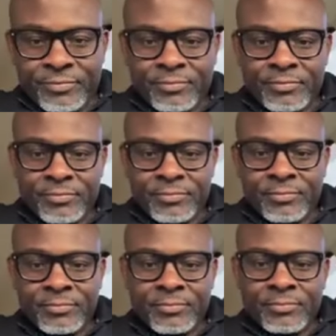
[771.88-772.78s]

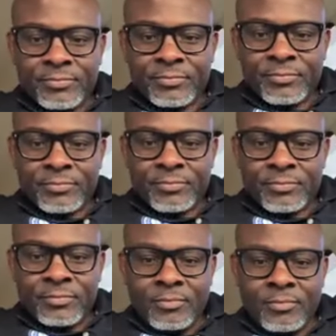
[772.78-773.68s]

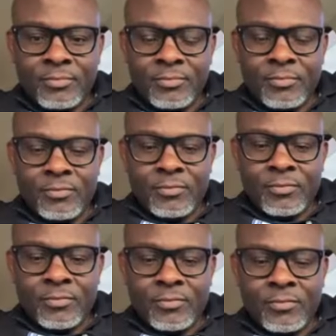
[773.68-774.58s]

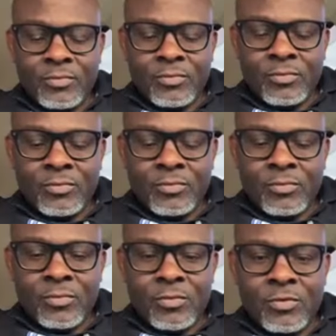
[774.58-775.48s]
No one is speaking in this clip.